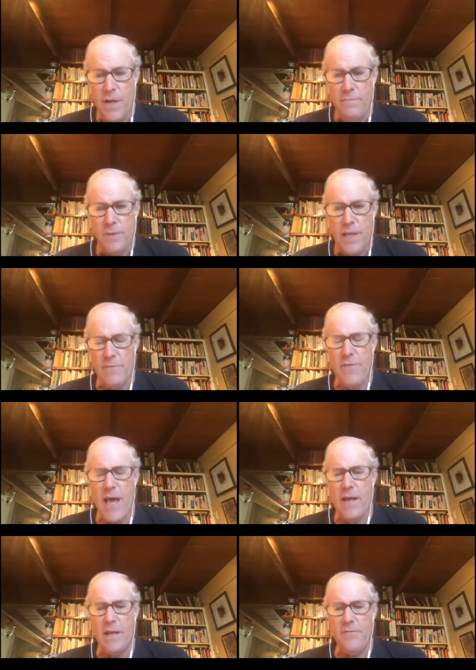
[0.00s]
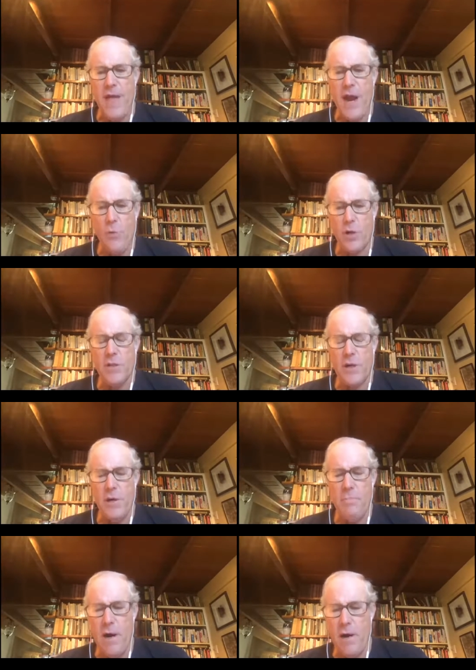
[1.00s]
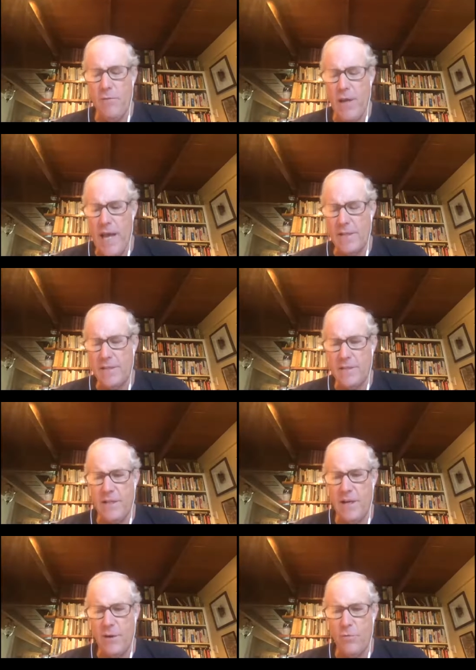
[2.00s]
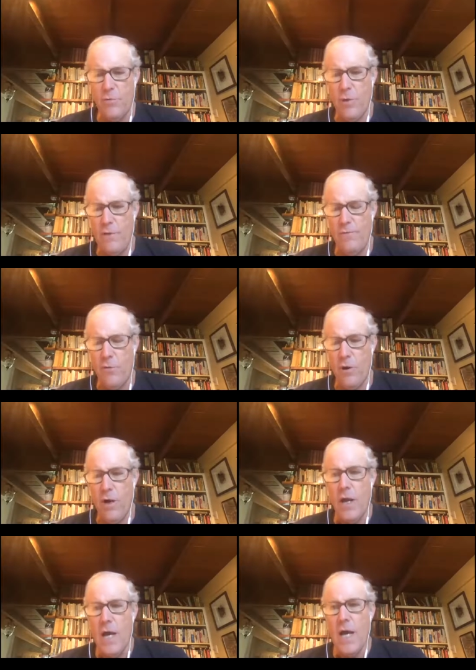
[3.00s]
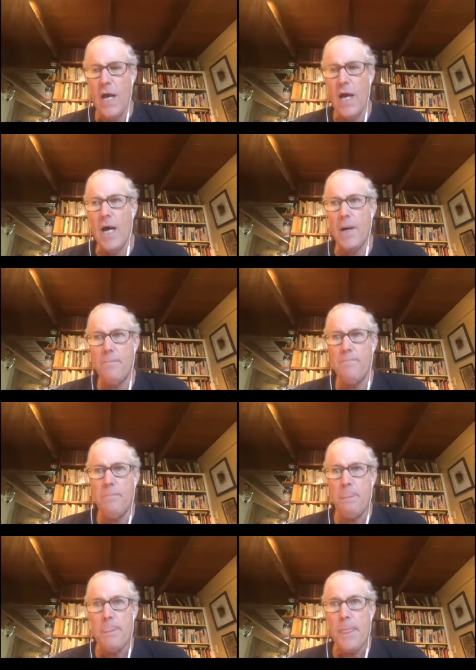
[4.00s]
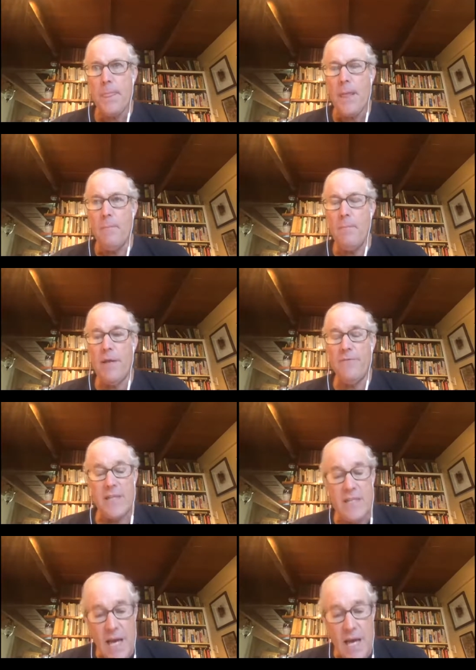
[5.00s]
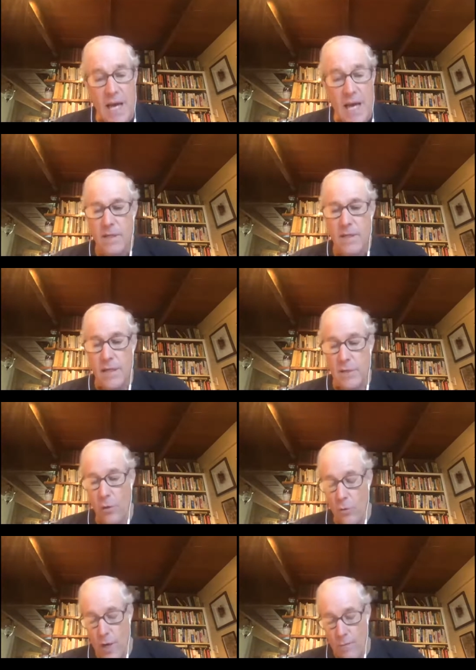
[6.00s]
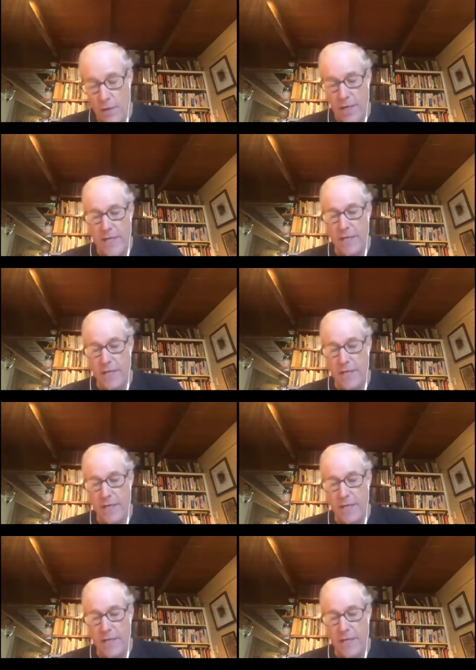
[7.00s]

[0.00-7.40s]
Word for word: if that if that works on your pair of legs, you know, run for it. Um, but if it doesn't, and don't worry, I'm going